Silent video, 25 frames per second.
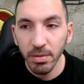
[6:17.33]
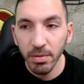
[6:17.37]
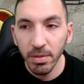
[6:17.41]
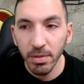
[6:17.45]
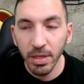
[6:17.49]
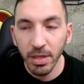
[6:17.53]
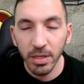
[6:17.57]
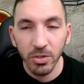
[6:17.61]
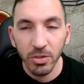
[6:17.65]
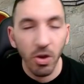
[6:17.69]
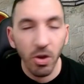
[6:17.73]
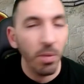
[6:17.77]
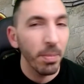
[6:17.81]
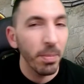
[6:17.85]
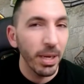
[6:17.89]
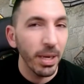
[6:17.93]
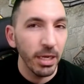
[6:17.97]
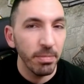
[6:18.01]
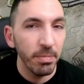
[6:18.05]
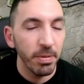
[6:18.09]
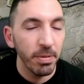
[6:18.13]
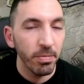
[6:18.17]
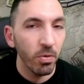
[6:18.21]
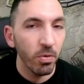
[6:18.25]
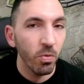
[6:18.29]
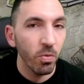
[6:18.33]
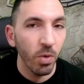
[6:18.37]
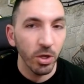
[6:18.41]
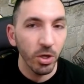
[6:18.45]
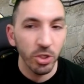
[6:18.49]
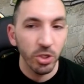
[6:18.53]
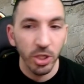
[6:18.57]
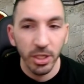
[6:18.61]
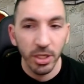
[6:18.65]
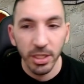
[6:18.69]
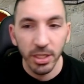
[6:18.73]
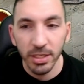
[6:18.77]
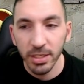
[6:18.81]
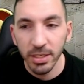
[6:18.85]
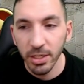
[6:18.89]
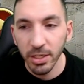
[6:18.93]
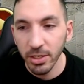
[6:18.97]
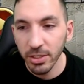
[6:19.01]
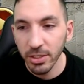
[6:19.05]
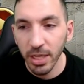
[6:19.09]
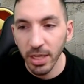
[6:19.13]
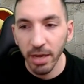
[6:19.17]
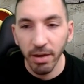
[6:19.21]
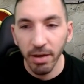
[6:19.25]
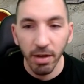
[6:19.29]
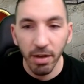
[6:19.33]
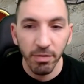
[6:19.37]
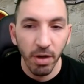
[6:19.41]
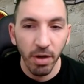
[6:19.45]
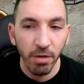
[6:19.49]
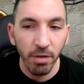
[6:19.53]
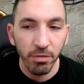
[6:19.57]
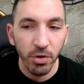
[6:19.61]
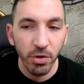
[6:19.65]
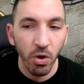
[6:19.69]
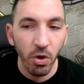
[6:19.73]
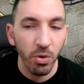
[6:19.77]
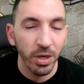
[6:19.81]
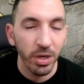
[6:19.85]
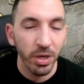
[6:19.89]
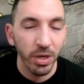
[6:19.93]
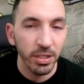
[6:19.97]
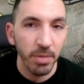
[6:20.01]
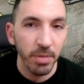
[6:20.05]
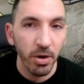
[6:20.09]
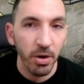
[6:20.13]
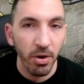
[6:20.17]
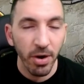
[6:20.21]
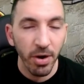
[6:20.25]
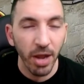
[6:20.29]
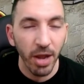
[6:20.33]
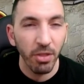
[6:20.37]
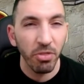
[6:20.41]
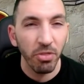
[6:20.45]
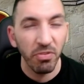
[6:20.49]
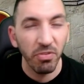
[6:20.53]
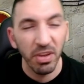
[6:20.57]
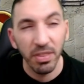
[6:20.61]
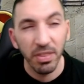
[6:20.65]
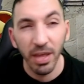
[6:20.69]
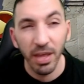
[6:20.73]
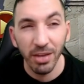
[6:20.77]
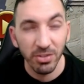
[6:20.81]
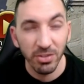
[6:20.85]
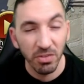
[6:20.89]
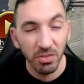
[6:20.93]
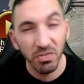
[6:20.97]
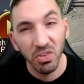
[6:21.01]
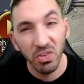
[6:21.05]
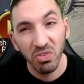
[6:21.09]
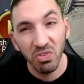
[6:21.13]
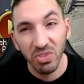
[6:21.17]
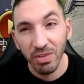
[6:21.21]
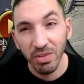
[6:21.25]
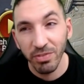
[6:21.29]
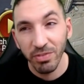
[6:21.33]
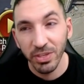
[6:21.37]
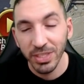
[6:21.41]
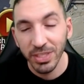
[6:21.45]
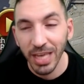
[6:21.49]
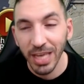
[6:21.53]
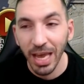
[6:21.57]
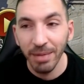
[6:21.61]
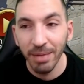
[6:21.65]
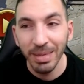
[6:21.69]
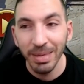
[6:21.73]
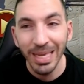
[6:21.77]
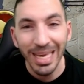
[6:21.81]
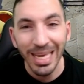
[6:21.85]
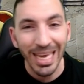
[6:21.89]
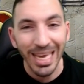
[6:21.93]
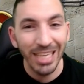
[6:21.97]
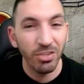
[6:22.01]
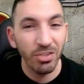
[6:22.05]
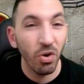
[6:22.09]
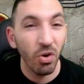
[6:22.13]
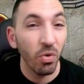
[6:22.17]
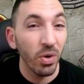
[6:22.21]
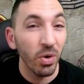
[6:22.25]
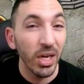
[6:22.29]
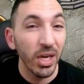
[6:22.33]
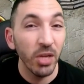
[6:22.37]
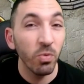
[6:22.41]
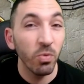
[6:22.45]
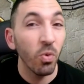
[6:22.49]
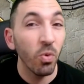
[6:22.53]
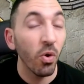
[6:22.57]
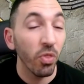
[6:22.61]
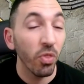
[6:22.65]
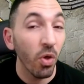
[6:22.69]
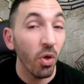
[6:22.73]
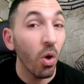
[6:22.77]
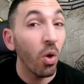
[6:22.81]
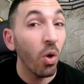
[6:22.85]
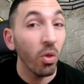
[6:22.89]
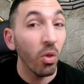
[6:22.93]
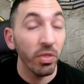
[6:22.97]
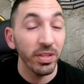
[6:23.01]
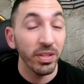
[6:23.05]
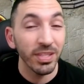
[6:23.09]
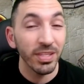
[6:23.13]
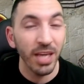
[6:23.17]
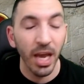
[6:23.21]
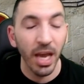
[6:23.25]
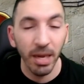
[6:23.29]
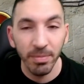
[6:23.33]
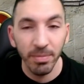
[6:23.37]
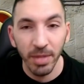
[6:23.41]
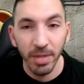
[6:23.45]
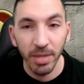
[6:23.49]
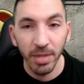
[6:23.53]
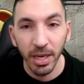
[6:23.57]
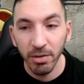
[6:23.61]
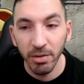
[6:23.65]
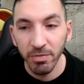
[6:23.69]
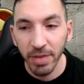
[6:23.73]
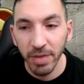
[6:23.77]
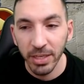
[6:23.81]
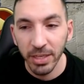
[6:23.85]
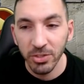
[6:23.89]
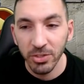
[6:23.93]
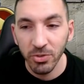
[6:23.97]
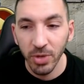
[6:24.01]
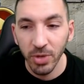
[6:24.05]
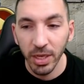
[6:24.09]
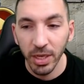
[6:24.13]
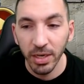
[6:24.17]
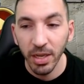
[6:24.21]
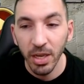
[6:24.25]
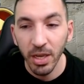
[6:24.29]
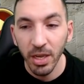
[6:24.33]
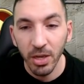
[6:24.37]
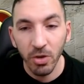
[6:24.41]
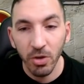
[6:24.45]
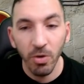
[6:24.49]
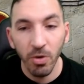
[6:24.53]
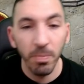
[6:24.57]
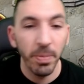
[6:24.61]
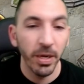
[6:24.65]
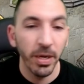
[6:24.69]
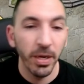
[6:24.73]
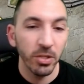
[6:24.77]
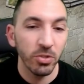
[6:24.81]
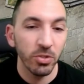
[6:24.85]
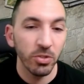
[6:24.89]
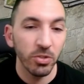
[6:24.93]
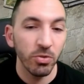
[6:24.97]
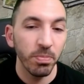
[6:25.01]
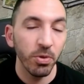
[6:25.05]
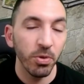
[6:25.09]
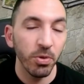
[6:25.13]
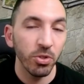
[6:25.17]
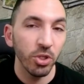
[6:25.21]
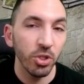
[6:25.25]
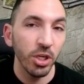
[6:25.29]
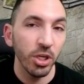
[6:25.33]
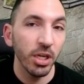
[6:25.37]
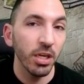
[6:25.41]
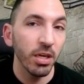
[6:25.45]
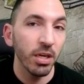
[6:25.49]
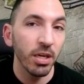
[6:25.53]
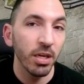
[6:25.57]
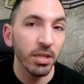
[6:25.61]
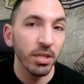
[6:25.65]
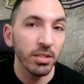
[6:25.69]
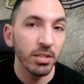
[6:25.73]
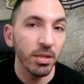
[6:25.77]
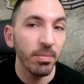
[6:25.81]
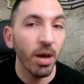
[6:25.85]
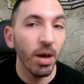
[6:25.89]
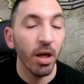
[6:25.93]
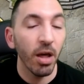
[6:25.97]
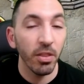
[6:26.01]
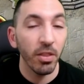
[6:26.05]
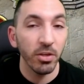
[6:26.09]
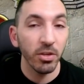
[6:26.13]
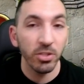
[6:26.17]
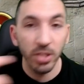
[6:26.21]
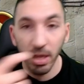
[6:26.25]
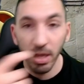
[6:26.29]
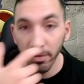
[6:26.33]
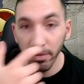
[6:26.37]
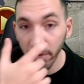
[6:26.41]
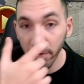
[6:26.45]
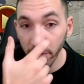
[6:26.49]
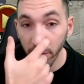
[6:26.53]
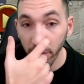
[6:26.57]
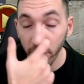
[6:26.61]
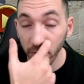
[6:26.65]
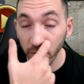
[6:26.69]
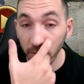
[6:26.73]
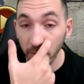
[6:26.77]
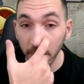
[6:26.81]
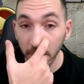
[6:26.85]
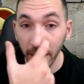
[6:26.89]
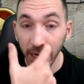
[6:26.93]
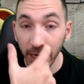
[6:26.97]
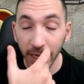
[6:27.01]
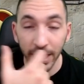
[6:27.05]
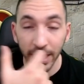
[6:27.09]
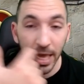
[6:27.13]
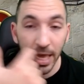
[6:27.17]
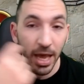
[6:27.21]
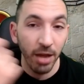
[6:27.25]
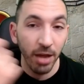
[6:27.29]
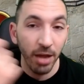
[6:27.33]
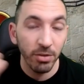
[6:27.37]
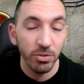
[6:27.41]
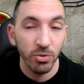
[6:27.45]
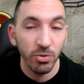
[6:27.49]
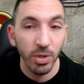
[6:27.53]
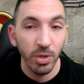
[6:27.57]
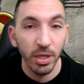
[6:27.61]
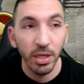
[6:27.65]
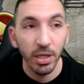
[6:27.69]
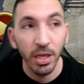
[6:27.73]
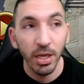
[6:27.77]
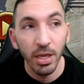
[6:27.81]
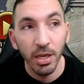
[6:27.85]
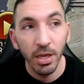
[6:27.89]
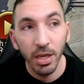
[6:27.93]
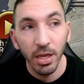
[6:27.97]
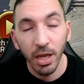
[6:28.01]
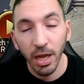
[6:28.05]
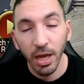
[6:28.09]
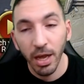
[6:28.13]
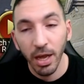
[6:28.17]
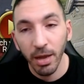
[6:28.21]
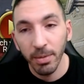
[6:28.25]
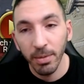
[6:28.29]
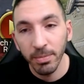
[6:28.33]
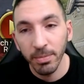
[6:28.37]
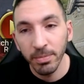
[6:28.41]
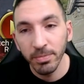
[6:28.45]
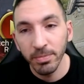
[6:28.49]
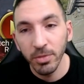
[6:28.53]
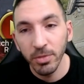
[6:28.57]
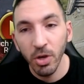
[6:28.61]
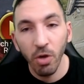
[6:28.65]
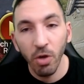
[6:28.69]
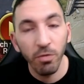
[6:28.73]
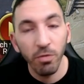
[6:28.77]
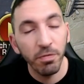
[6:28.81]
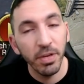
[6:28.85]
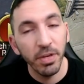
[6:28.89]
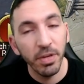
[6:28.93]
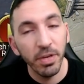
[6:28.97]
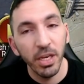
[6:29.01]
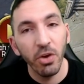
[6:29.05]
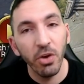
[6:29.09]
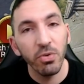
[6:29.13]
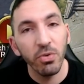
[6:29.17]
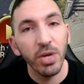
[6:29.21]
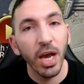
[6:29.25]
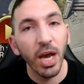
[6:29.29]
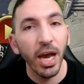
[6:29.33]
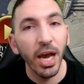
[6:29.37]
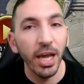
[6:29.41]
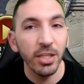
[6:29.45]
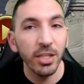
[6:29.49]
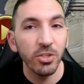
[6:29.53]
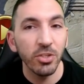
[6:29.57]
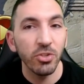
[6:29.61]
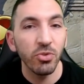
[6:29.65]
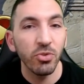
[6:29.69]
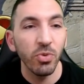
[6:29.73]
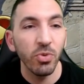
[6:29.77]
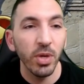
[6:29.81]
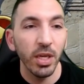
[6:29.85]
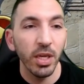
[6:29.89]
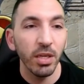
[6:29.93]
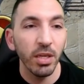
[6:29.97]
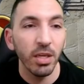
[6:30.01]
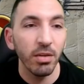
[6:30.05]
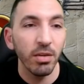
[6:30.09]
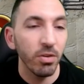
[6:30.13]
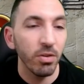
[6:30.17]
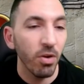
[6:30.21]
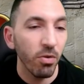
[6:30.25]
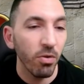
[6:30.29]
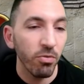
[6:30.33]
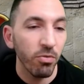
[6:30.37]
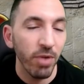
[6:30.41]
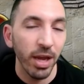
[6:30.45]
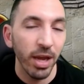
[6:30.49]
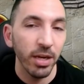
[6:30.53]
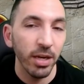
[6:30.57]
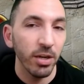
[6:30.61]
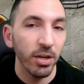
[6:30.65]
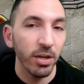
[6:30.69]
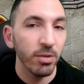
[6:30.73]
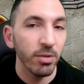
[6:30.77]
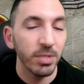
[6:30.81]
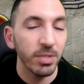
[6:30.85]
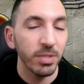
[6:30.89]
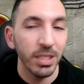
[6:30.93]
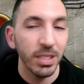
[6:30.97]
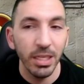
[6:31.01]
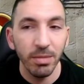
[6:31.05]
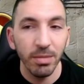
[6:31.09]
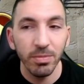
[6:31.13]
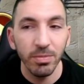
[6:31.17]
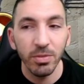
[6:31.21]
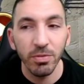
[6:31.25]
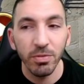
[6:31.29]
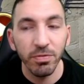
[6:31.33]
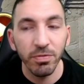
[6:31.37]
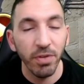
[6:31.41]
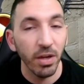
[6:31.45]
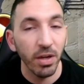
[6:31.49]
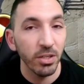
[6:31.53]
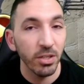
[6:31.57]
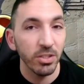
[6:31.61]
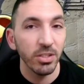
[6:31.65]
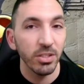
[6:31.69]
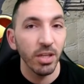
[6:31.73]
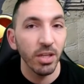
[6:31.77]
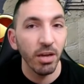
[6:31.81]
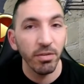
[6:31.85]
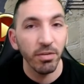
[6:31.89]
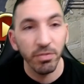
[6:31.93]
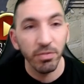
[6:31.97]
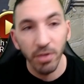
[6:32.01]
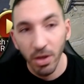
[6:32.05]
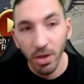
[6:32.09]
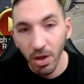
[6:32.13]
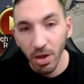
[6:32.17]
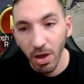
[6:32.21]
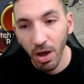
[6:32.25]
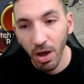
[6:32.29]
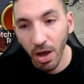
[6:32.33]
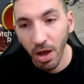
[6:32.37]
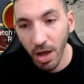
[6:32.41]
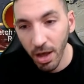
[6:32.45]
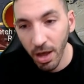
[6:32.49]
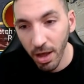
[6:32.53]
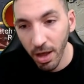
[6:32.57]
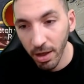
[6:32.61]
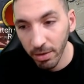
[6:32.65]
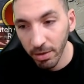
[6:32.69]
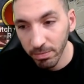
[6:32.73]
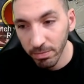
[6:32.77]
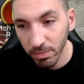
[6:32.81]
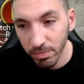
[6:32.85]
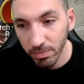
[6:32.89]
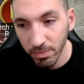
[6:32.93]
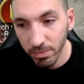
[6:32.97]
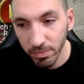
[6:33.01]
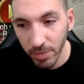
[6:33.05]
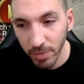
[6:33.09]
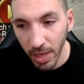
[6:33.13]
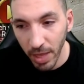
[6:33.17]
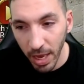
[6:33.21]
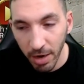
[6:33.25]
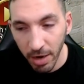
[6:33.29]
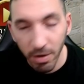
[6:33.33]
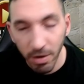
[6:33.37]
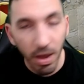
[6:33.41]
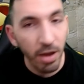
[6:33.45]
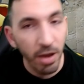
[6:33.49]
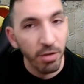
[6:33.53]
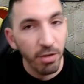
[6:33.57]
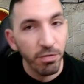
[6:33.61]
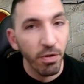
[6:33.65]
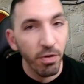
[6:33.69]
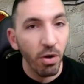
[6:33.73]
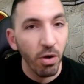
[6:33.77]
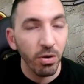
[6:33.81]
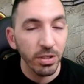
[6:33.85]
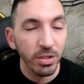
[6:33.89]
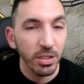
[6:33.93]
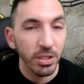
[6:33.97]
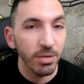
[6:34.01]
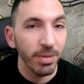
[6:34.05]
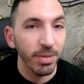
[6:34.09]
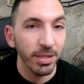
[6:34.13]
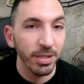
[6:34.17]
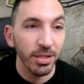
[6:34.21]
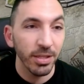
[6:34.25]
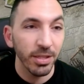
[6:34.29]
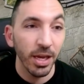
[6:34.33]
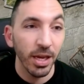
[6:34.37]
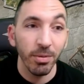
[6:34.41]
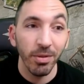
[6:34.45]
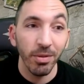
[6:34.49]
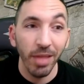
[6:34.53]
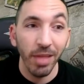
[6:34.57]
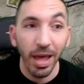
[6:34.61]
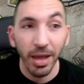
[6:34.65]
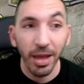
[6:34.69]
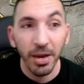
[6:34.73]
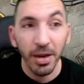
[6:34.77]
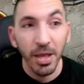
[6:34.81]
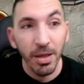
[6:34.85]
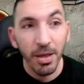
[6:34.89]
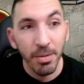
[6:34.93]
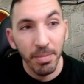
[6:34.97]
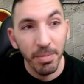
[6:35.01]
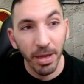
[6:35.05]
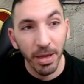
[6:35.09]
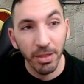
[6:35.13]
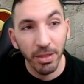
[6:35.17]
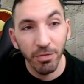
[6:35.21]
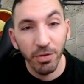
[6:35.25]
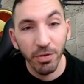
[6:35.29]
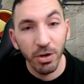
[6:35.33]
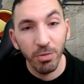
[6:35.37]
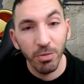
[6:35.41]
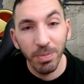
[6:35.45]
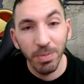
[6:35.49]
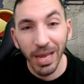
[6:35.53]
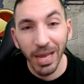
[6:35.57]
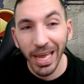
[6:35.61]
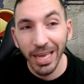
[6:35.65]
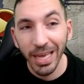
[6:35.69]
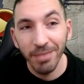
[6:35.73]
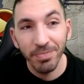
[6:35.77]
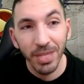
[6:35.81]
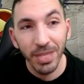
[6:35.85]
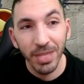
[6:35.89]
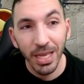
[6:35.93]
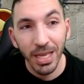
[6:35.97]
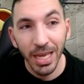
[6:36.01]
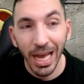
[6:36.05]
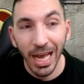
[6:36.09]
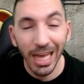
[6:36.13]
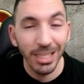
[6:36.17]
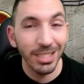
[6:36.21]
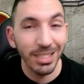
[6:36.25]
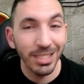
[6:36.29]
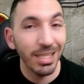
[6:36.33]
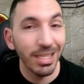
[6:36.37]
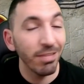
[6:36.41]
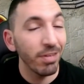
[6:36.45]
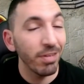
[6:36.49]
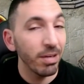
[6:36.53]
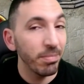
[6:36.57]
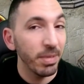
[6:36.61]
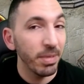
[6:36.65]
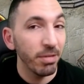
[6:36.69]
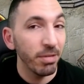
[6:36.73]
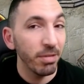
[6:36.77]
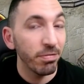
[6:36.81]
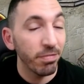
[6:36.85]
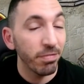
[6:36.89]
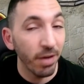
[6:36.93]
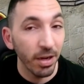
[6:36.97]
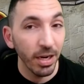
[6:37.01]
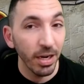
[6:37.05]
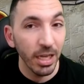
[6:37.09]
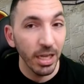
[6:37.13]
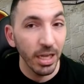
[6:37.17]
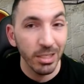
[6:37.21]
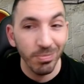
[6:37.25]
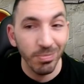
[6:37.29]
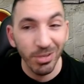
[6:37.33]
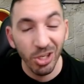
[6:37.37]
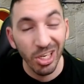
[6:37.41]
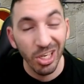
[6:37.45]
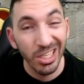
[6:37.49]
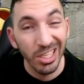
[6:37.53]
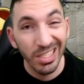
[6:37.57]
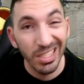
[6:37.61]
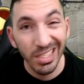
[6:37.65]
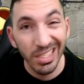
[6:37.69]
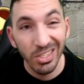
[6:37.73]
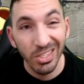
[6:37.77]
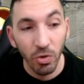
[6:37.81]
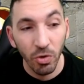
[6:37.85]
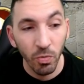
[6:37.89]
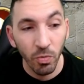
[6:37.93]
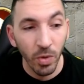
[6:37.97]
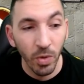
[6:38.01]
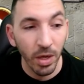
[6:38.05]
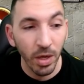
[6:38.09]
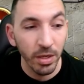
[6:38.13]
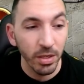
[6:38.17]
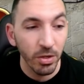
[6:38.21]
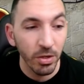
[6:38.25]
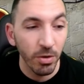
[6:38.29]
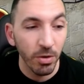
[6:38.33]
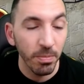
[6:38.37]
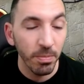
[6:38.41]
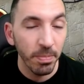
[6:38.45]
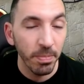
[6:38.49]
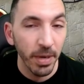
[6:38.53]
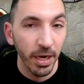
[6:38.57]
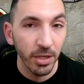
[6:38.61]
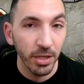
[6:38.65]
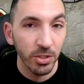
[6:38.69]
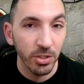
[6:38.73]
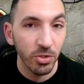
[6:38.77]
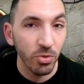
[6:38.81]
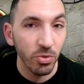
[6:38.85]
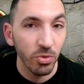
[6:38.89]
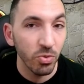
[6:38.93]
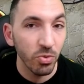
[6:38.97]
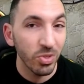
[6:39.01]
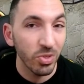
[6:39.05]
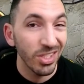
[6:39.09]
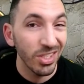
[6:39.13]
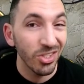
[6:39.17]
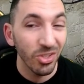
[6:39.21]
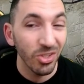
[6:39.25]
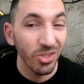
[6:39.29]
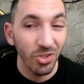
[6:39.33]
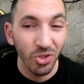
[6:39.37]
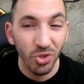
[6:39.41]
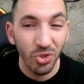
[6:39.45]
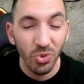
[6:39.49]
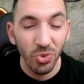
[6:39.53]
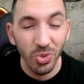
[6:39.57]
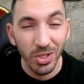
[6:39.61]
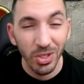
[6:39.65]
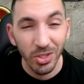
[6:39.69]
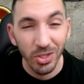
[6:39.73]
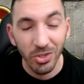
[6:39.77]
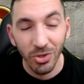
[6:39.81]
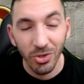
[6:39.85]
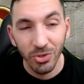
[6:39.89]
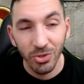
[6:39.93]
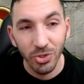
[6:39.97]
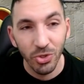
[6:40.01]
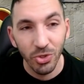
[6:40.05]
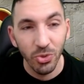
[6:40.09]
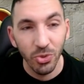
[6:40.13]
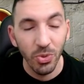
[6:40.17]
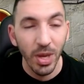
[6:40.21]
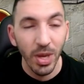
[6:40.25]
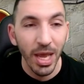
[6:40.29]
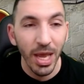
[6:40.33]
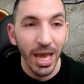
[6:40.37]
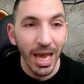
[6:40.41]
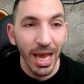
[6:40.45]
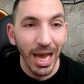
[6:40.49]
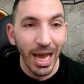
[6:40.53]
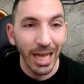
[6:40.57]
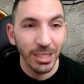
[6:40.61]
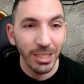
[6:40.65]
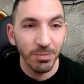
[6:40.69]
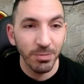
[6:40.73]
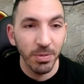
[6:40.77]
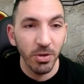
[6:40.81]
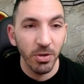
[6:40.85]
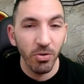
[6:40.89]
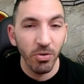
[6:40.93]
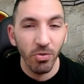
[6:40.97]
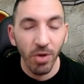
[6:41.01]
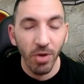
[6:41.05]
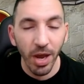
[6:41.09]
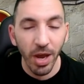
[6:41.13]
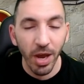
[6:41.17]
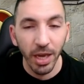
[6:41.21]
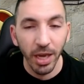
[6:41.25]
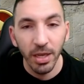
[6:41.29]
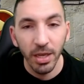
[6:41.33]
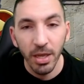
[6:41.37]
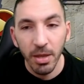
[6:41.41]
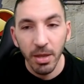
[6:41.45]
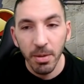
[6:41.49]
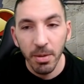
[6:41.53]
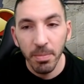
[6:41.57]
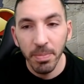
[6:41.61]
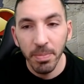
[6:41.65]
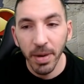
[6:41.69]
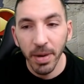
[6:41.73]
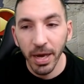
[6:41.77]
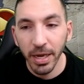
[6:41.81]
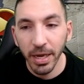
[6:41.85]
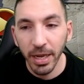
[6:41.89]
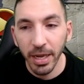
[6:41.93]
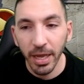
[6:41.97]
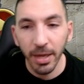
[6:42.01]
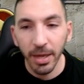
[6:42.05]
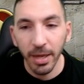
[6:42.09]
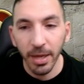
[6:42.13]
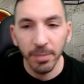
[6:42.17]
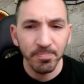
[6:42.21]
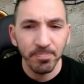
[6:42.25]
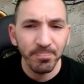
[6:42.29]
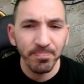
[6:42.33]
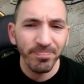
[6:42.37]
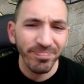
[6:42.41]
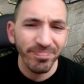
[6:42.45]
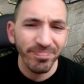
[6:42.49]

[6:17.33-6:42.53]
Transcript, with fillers: there's not many people watching the series I, have I've noticed about around 3000 views every time it's not really worth all the time that i invest to it compared to pushing some other stuff through the main account doing um, you know video guides doing you know random teams fun stuff um, and, and focusing my time on that but the free to play has definitely been fun, especially season one compared to season two. Season two has been alright, but um,